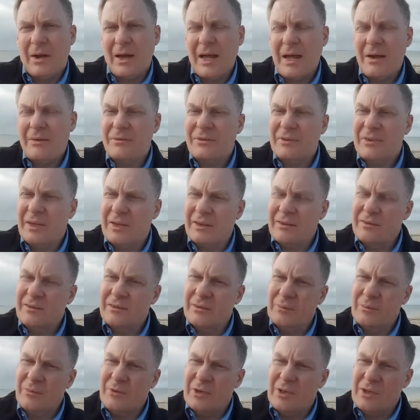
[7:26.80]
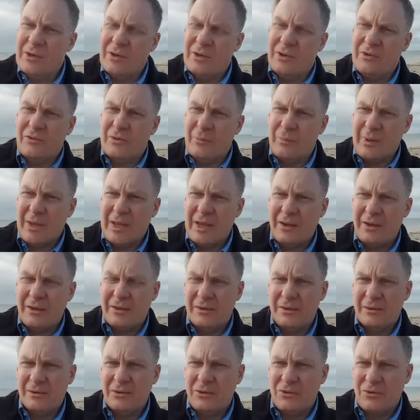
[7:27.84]
I have done some videos
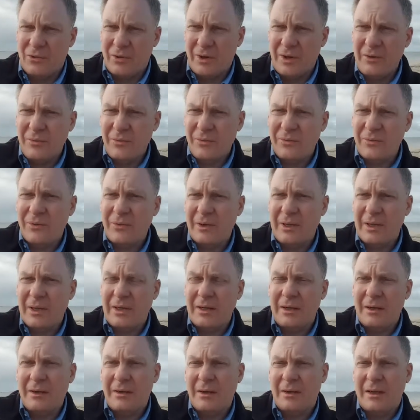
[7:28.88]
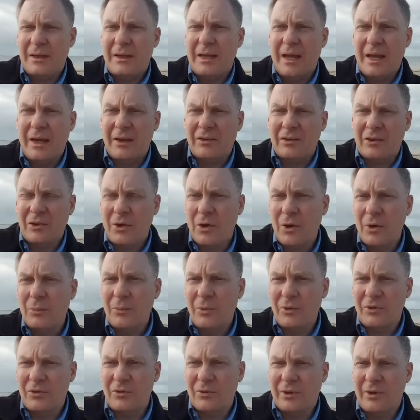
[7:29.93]
about grief and how to
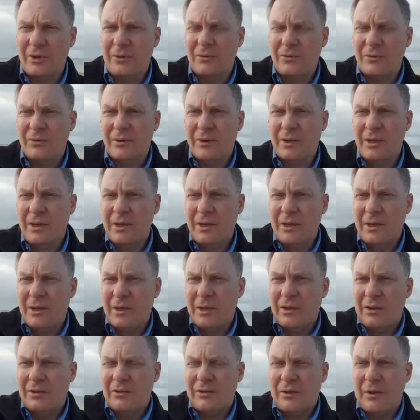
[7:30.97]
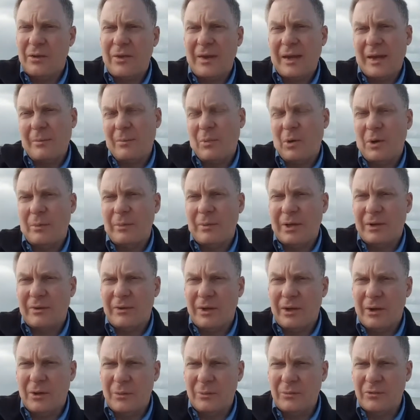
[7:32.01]
cope with grief, so they might be
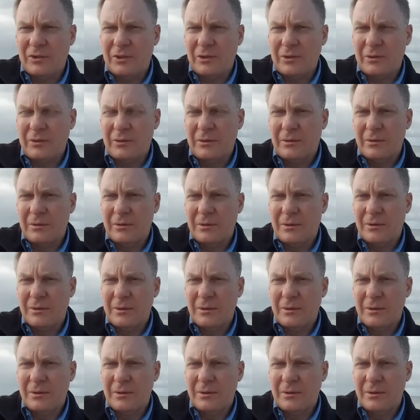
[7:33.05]
able to help too.